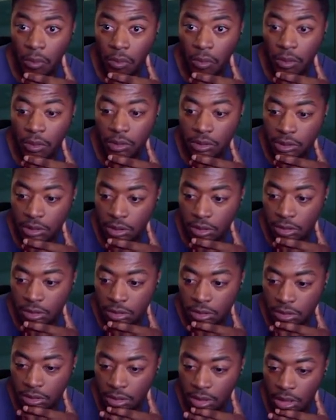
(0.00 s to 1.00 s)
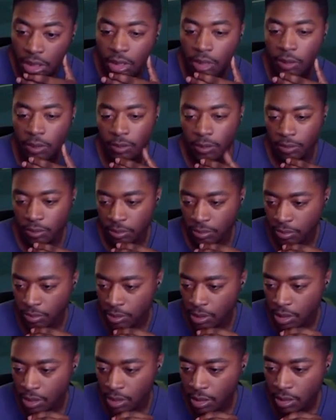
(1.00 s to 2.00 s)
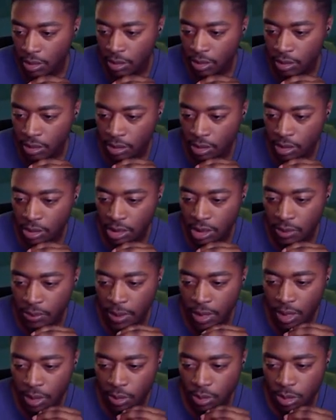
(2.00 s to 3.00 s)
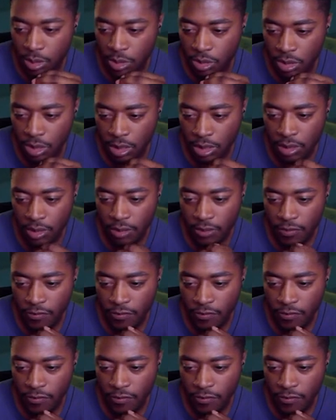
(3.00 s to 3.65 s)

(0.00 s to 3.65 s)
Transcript: What is this? Oh. What do you think?